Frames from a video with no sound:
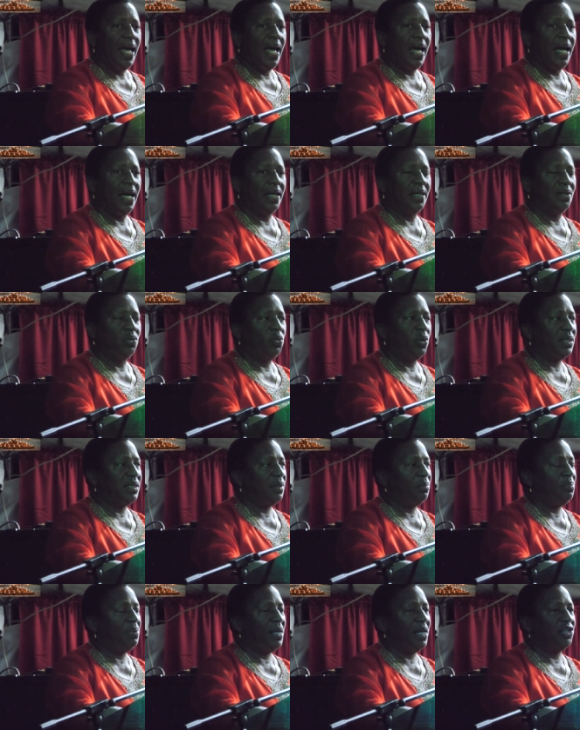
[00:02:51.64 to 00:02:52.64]
and what
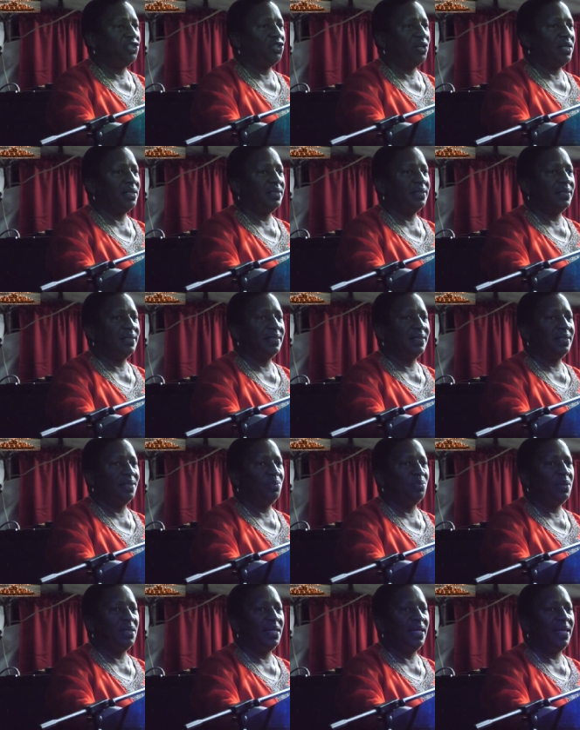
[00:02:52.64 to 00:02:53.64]
a pleasure it is to
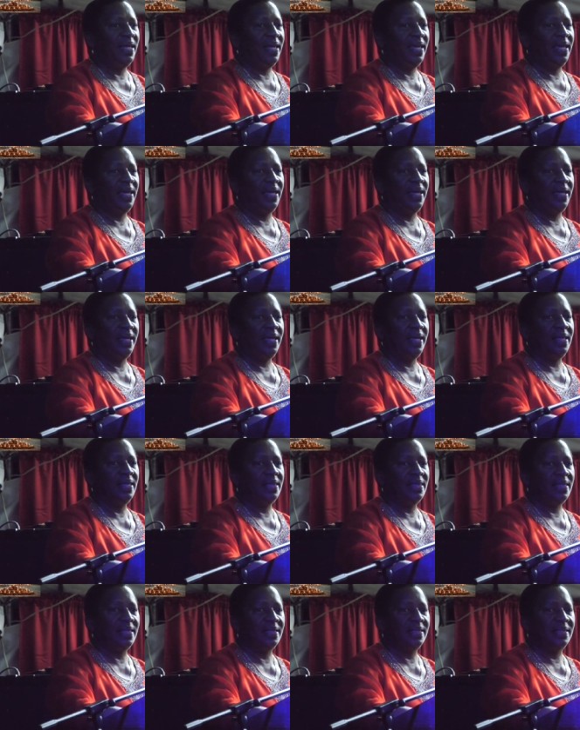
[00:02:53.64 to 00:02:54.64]
be here
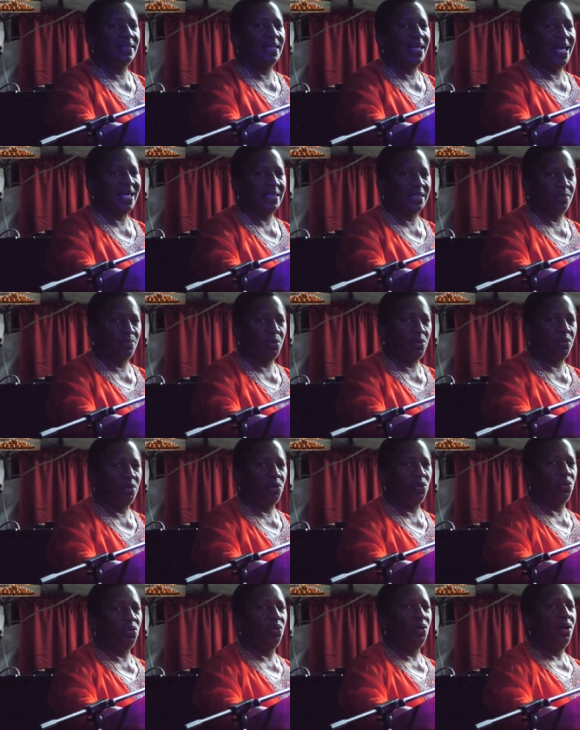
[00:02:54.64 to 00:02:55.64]
in this
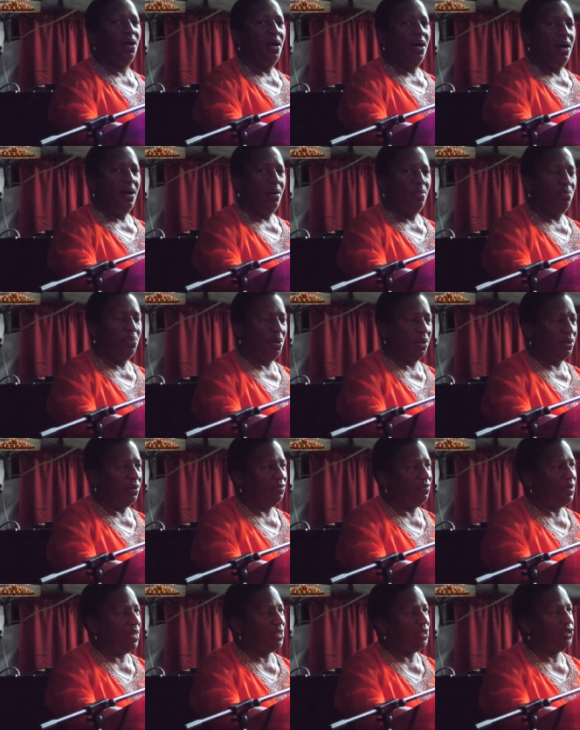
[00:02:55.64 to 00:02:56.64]
Gasparillo Bonne
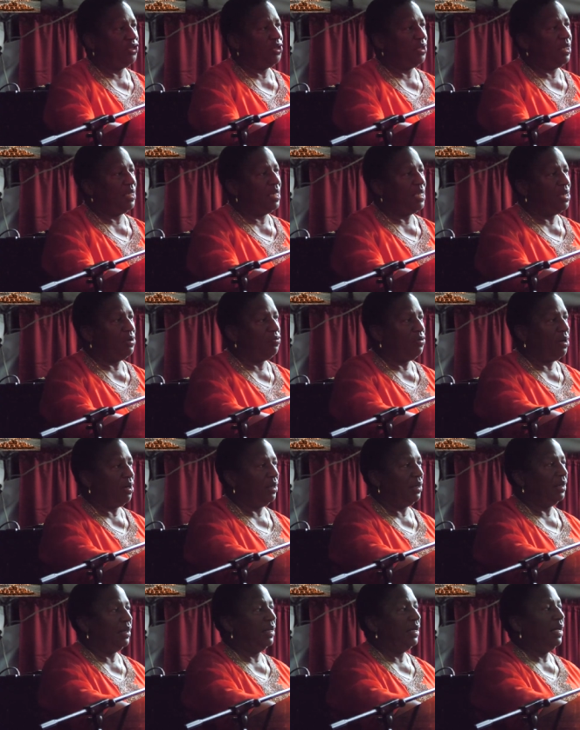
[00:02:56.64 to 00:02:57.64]
Aventure
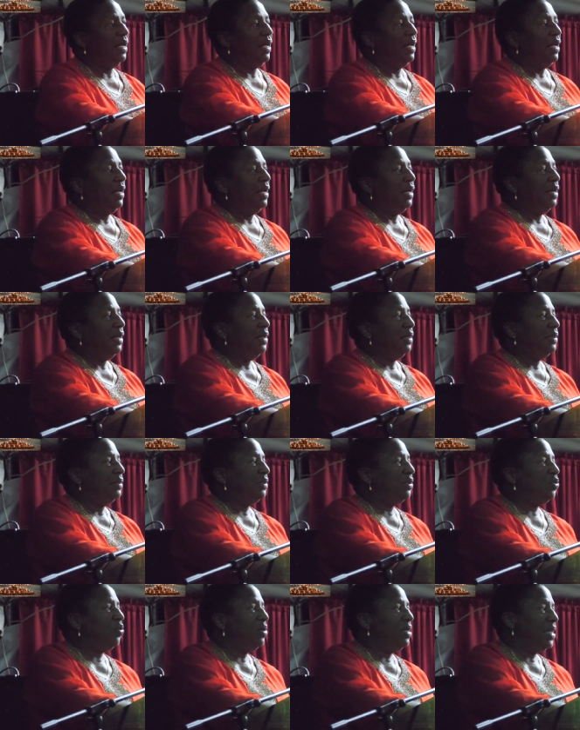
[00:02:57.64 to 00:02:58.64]
area.
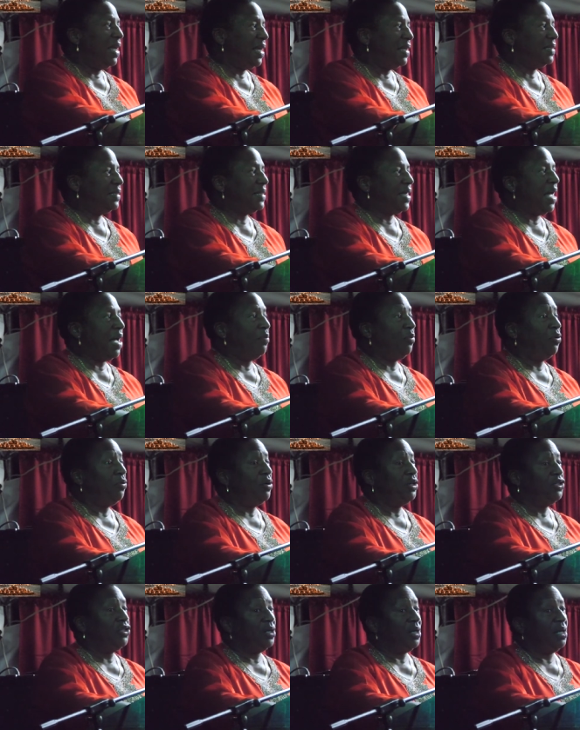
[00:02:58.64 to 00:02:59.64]
So, yes, I'm
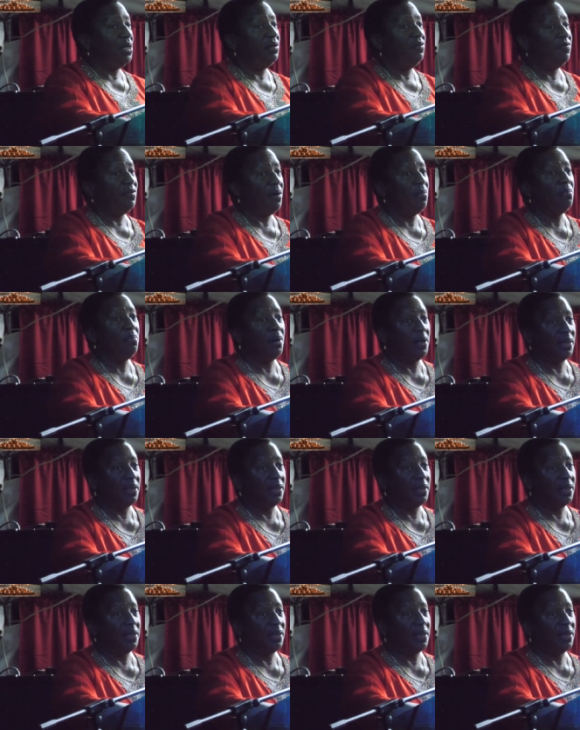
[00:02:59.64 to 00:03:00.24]
originally from